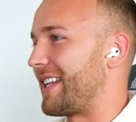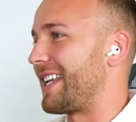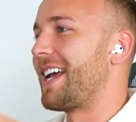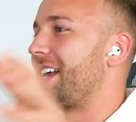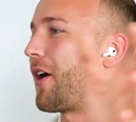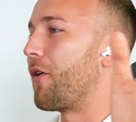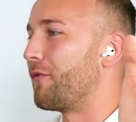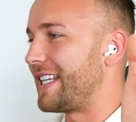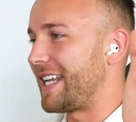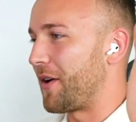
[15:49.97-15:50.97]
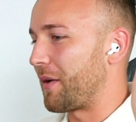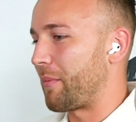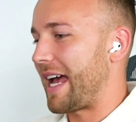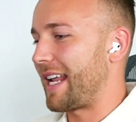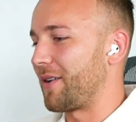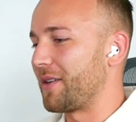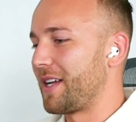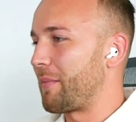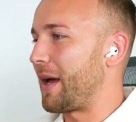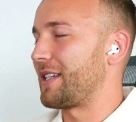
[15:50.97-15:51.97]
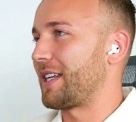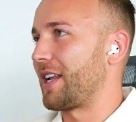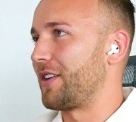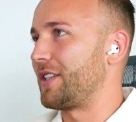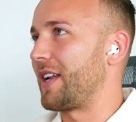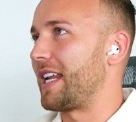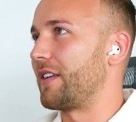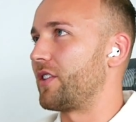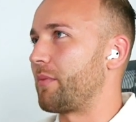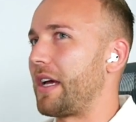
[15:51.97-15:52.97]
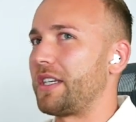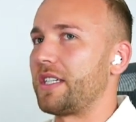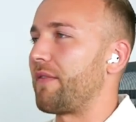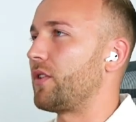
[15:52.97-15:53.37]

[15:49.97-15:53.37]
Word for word: and the whole video can pan out personalized to that individual person.